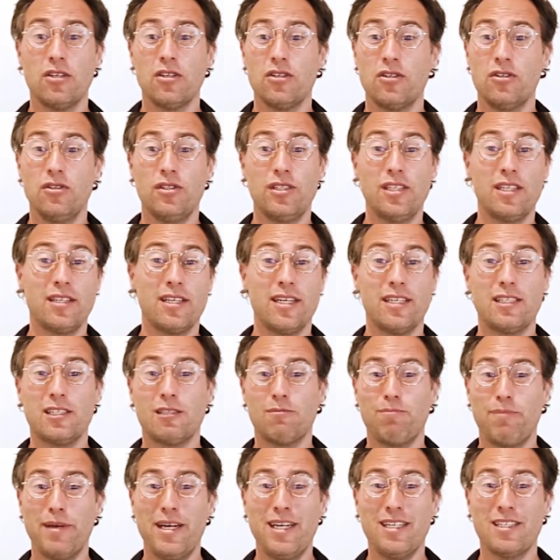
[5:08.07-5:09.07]
using their
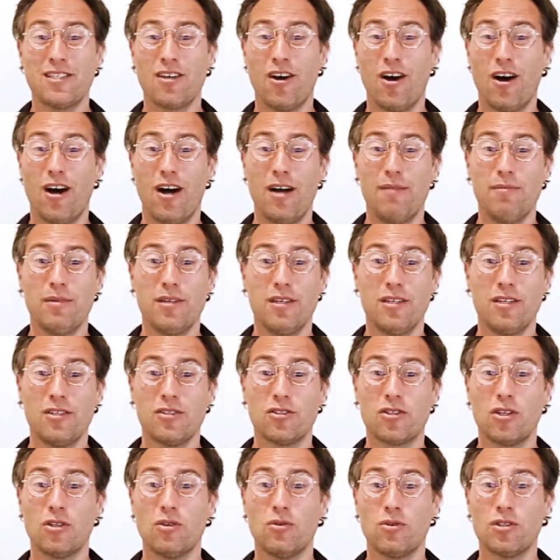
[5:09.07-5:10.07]
spare time
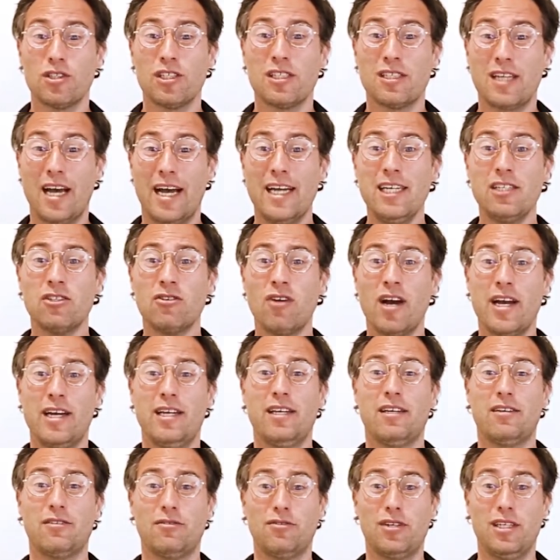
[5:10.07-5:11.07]
to launch day
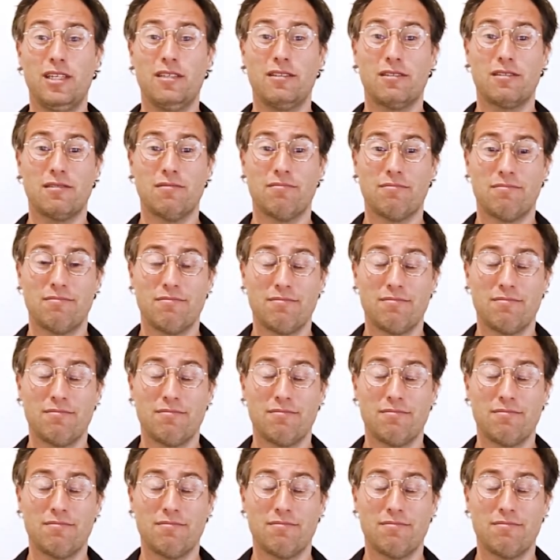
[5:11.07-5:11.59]
trading careers.